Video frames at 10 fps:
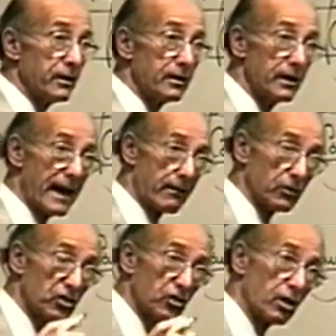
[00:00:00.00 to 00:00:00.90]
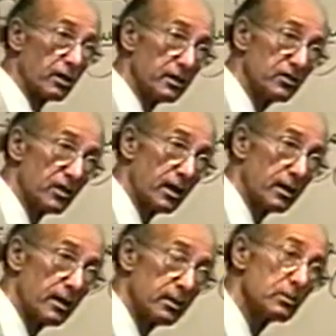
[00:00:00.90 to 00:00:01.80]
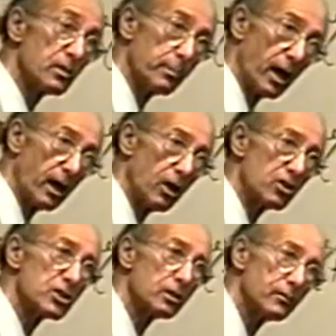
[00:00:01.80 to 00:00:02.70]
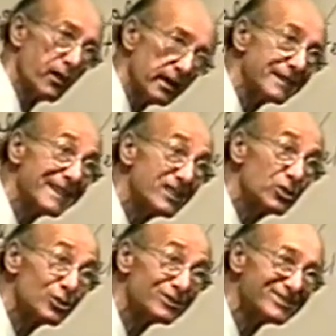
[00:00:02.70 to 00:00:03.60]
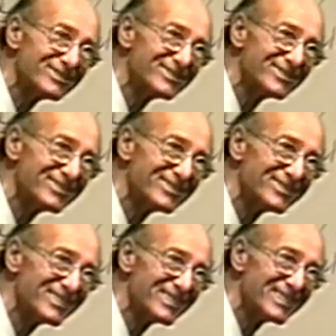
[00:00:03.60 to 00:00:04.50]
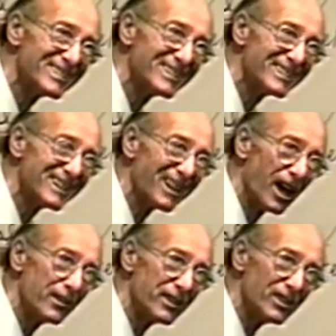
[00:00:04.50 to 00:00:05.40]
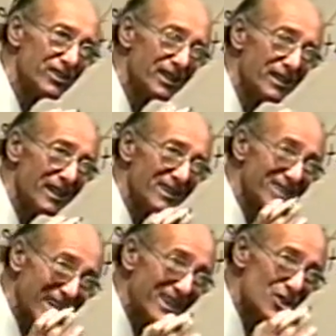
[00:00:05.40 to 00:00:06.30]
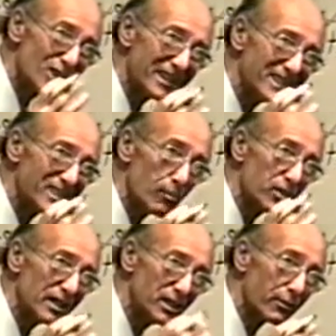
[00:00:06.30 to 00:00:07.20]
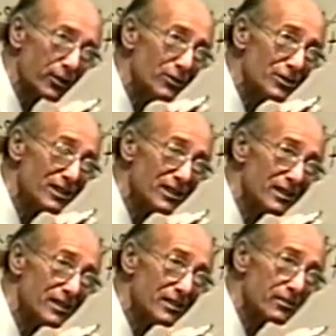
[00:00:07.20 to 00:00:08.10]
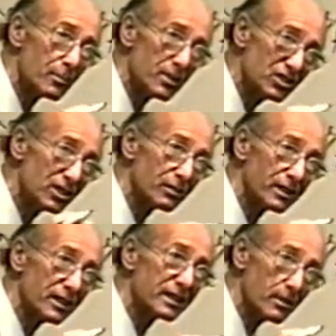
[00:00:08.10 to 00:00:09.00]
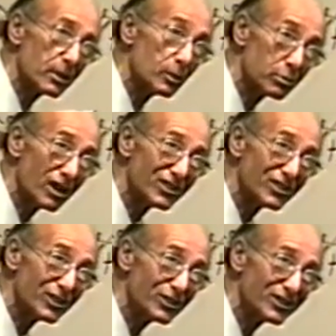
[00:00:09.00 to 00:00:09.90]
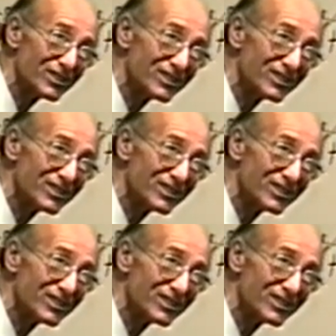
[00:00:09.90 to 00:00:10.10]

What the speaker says: and Aristotle, incidentally, was a biological vitalist. Life is essentially something different from material chemical processes.